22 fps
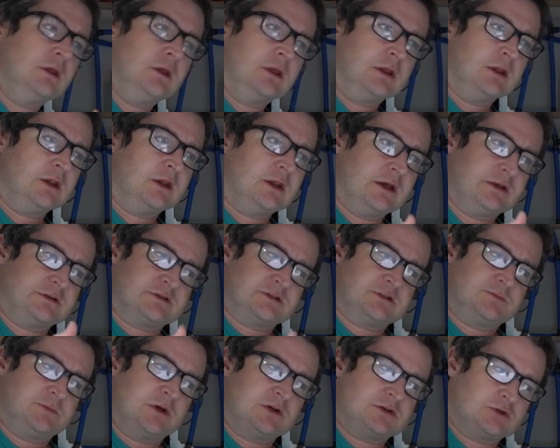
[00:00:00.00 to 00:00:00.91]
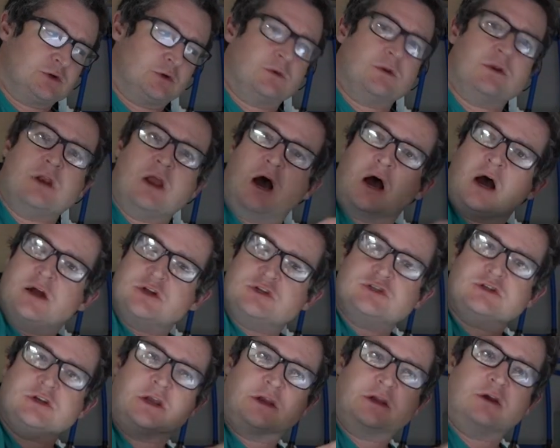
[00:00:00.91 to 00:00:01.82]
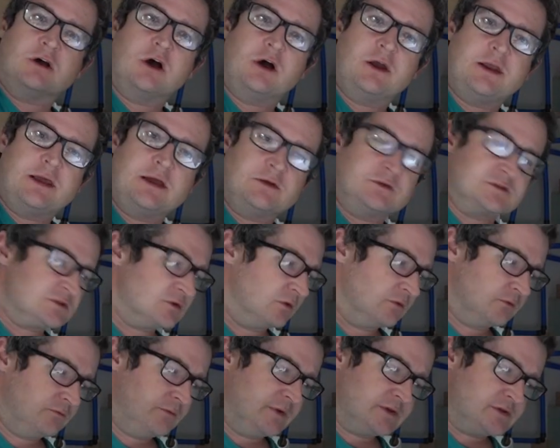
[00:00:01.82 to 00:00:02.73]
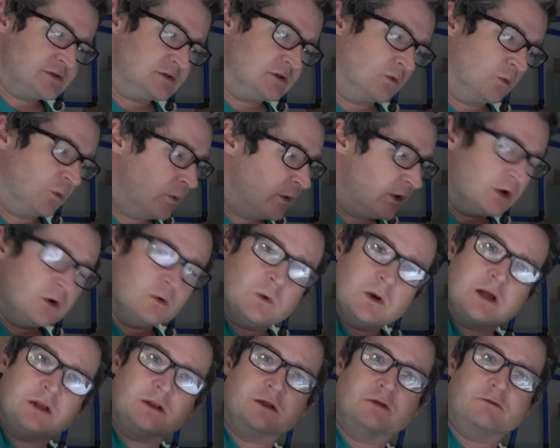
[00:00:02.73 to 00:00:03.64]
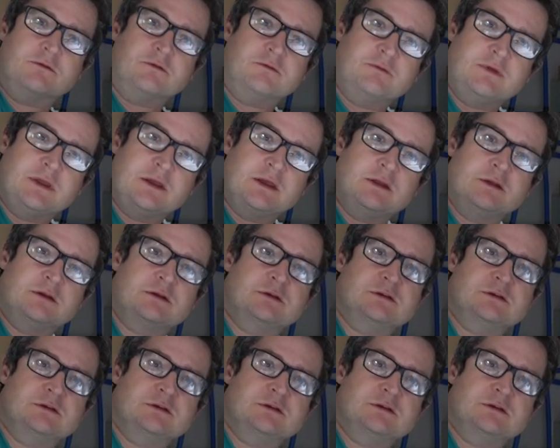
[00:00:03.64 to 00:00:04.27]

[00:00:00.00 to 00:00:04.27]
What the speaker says: And it has a special notch and cutout, so it fits the wheel well of the van,